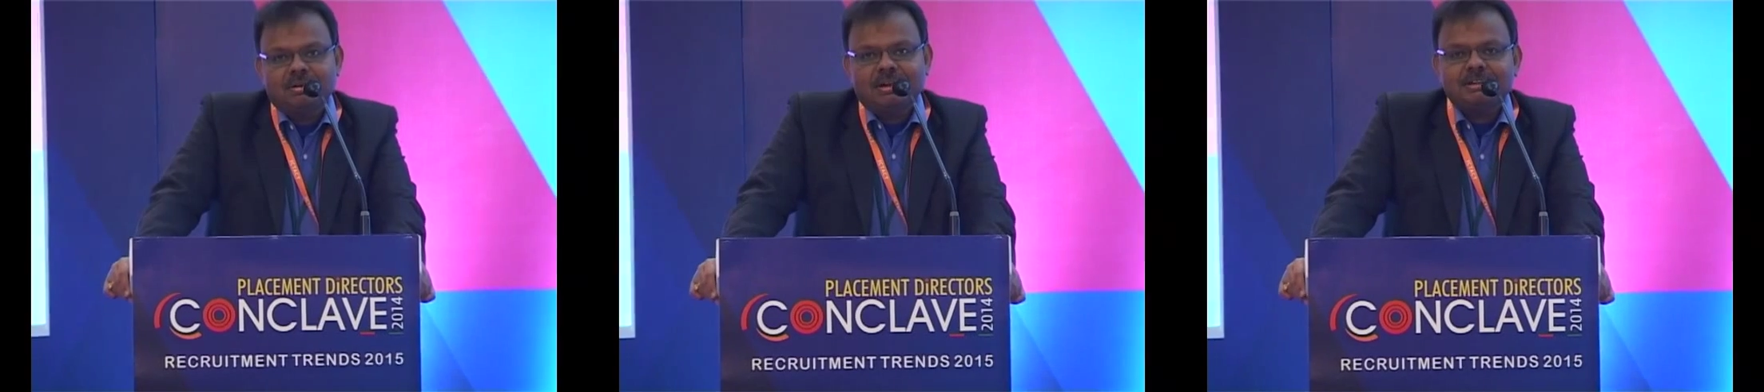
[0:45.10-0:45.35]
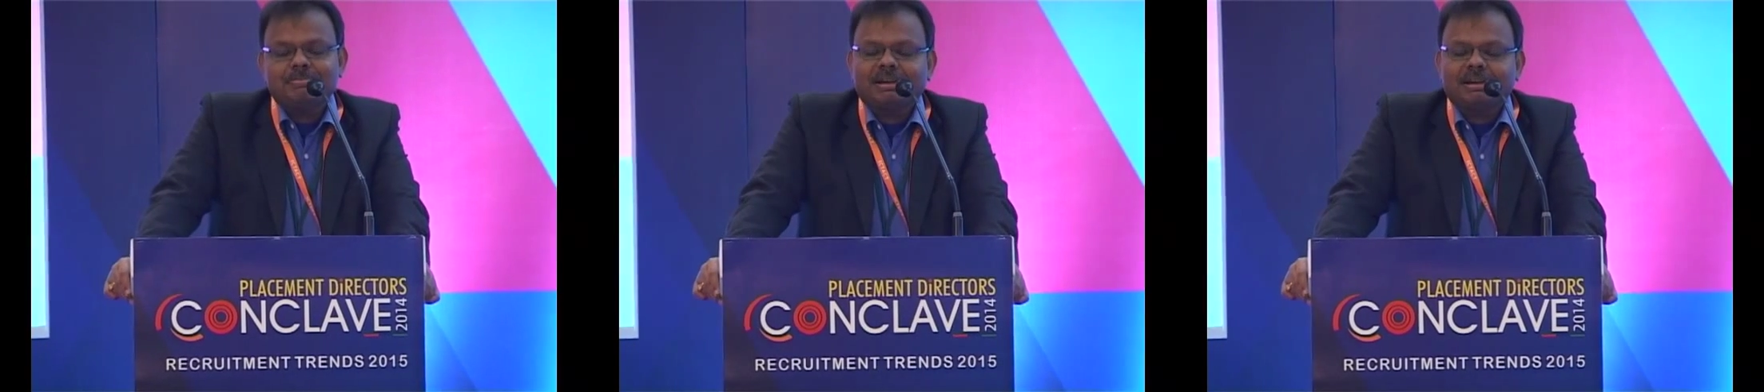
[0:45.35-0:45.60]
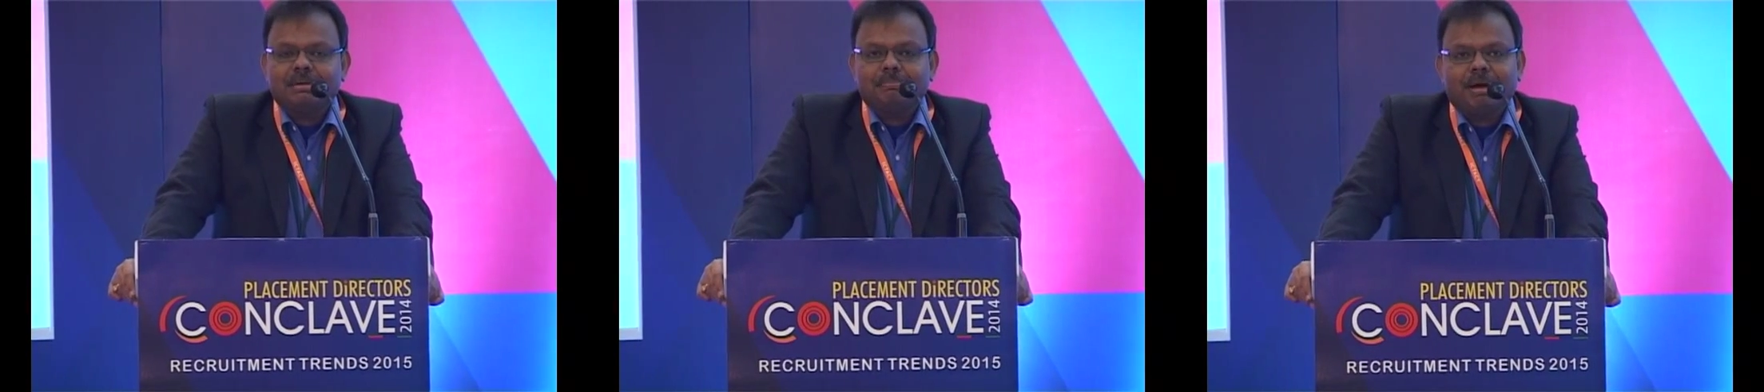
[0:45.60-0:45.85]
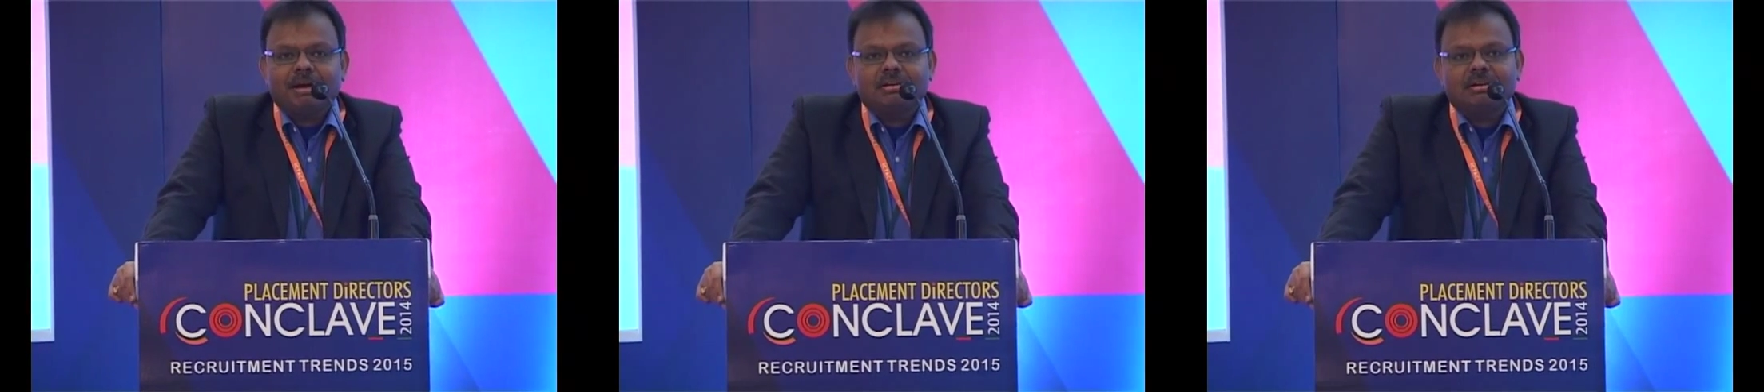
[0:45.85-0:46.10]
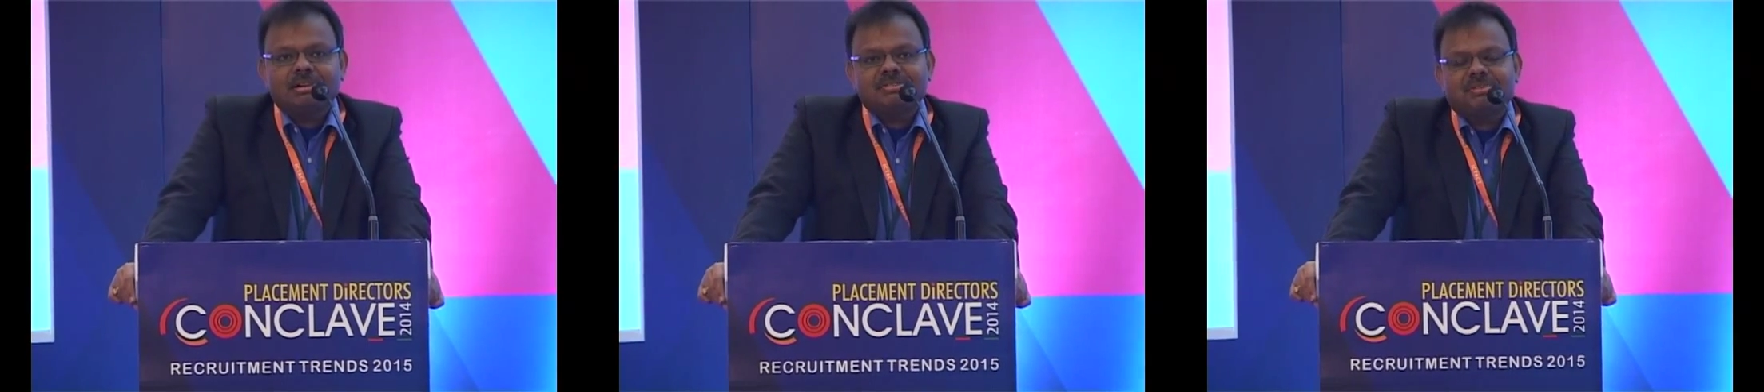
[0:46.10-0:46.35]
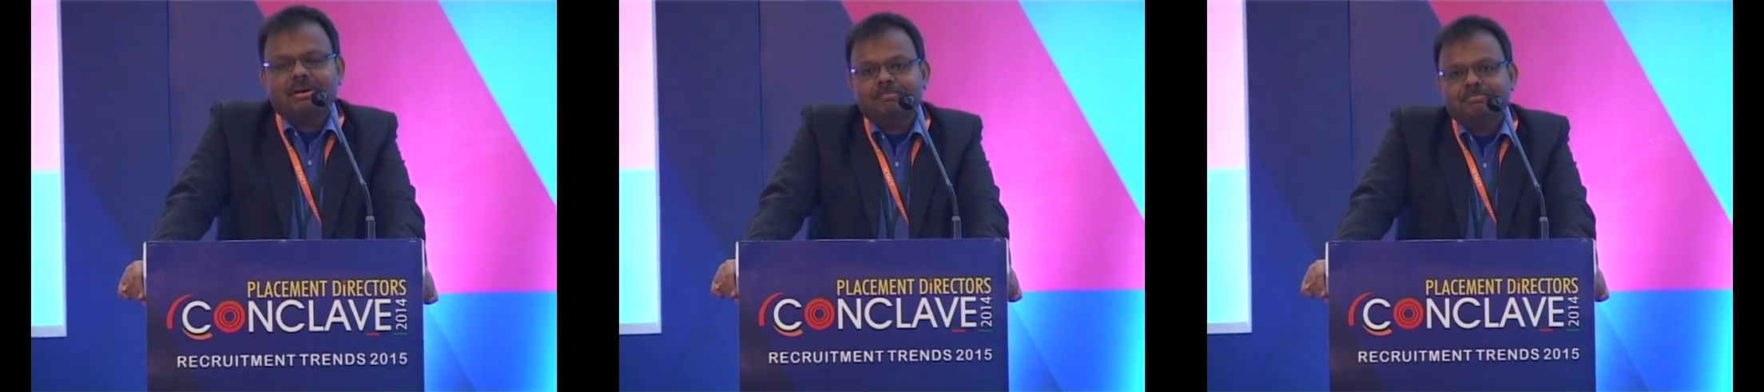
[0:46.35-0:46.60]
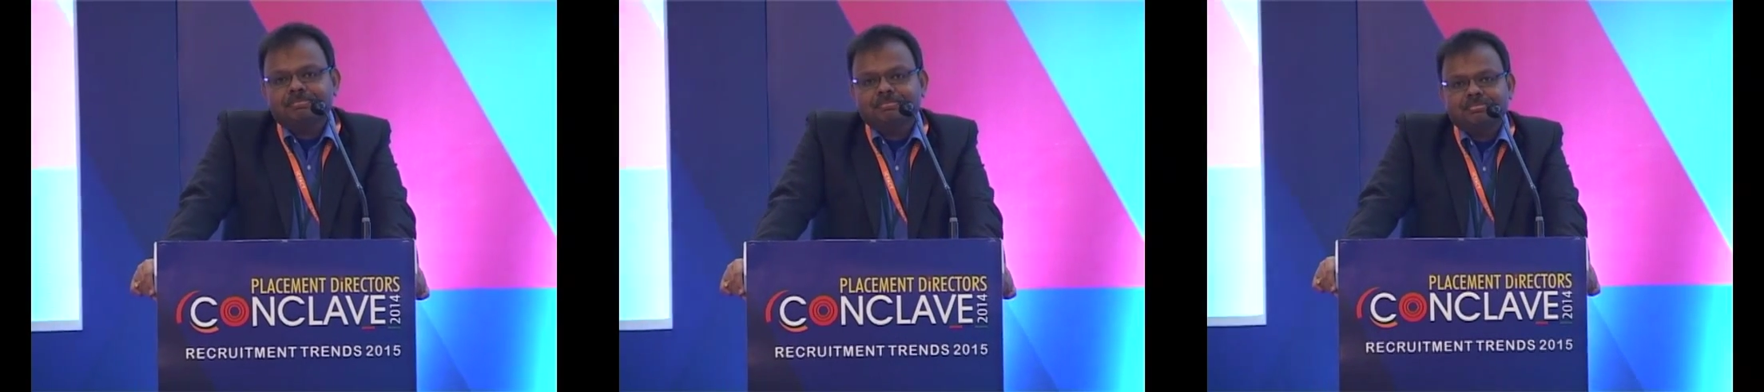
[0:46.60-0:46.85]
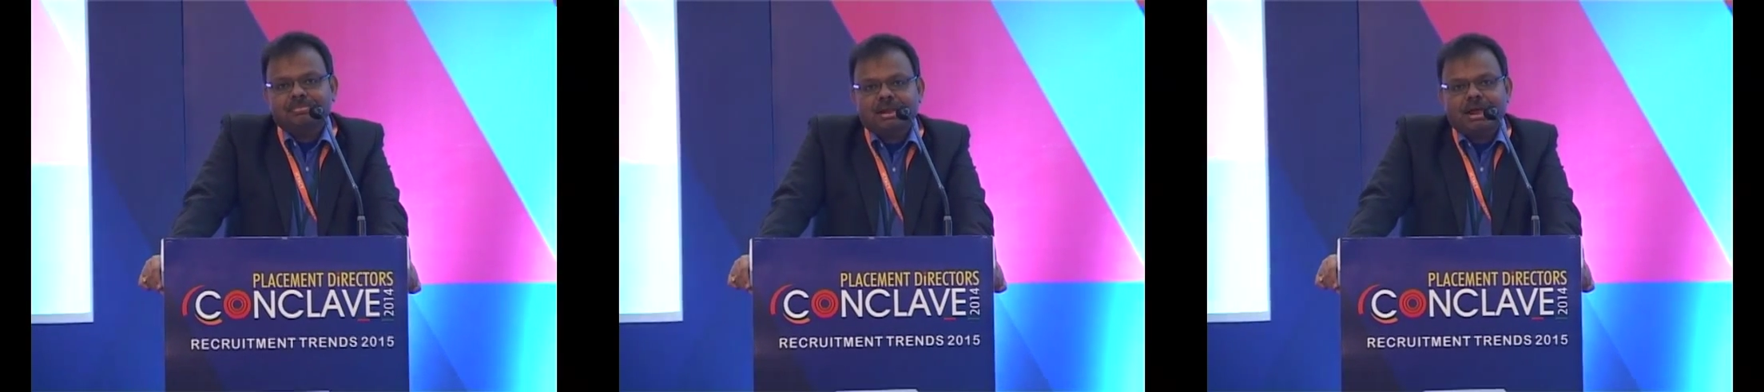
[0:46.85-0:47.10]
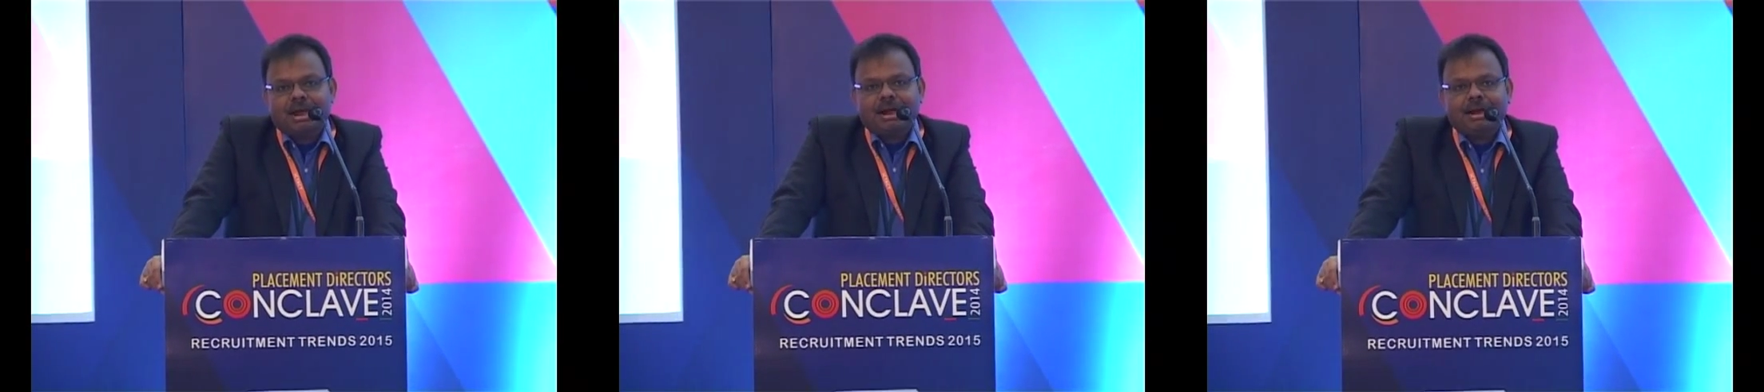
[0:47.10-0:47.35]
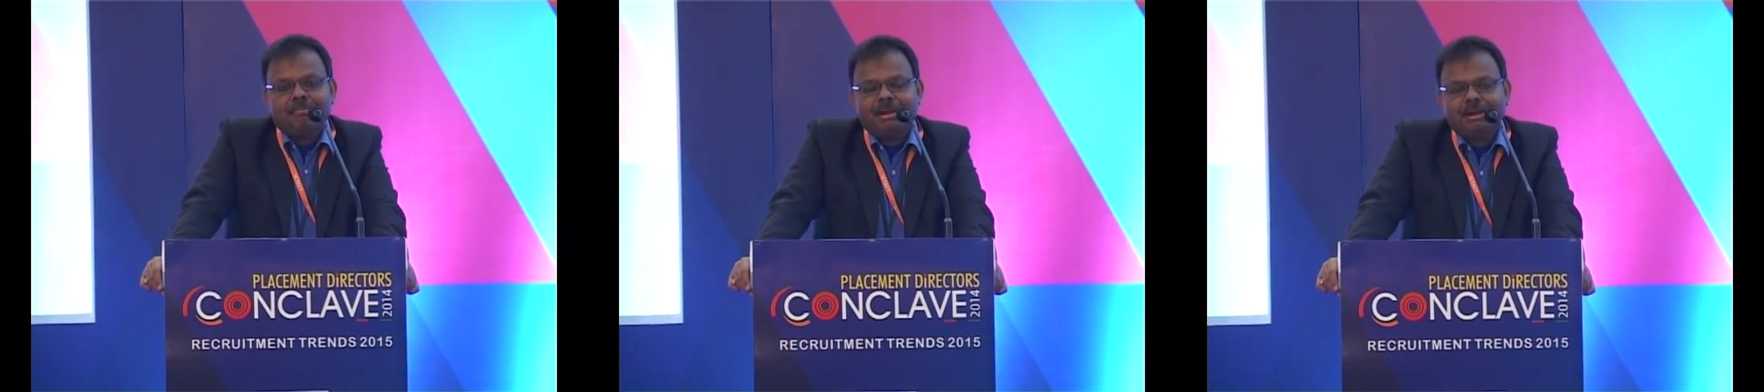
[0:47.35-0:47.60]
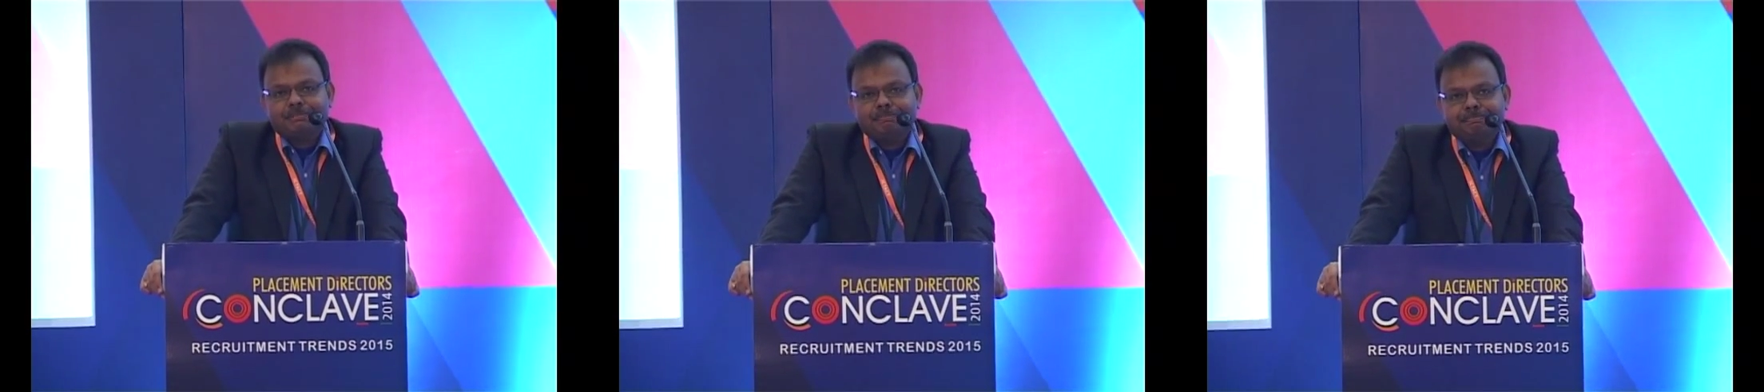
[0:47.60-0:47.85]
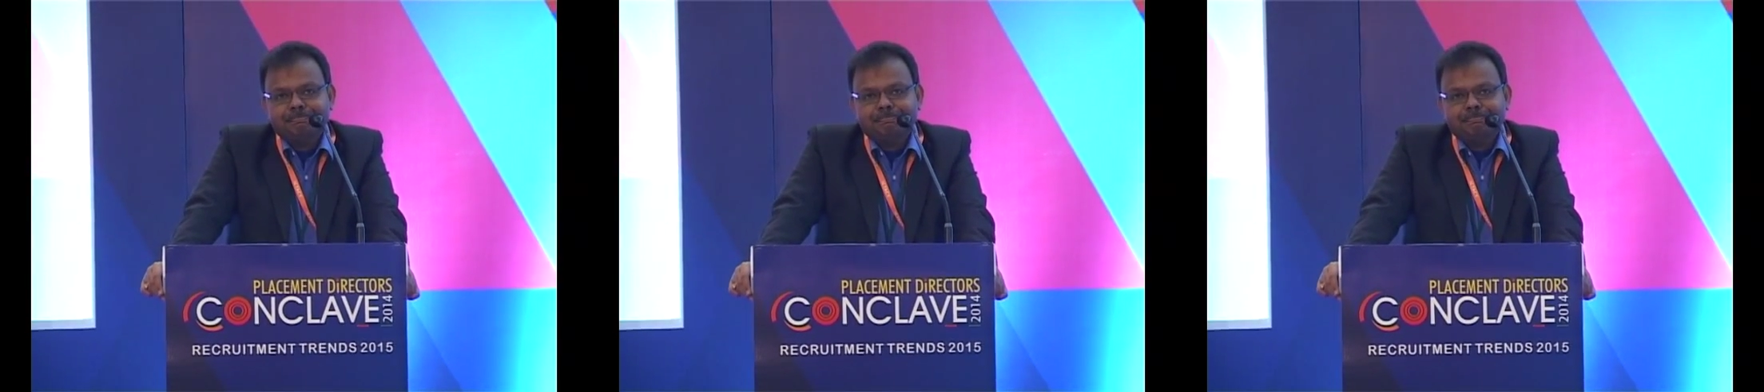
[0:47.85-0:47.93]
respected partners from academia,